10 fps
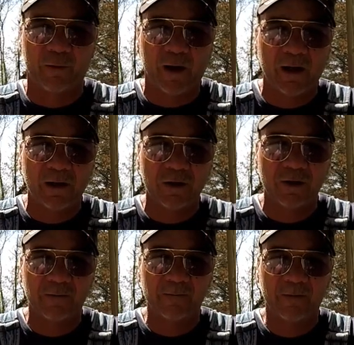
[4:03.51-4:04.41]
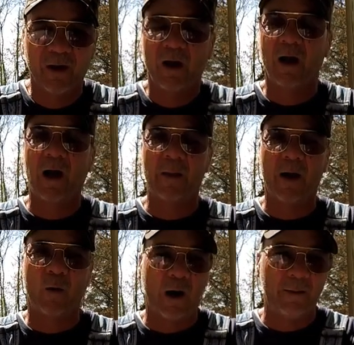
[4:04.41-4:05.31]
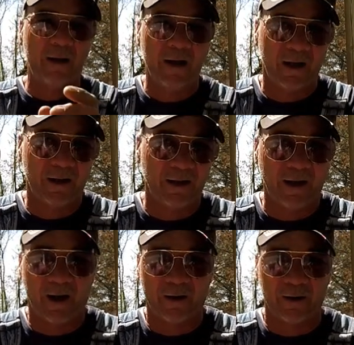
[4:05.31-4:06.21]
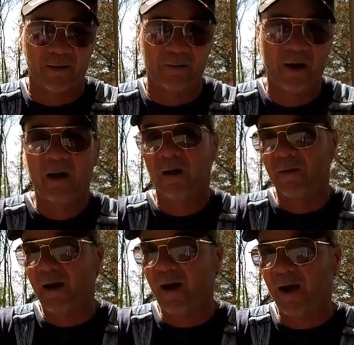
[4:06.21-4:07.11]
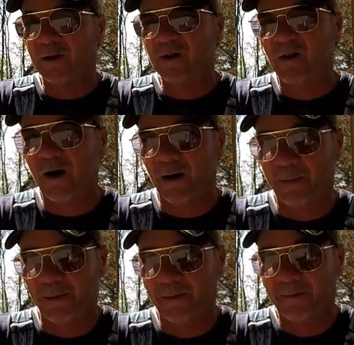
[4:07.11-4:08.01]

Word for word: fish, I know I'm in an area that has crappie.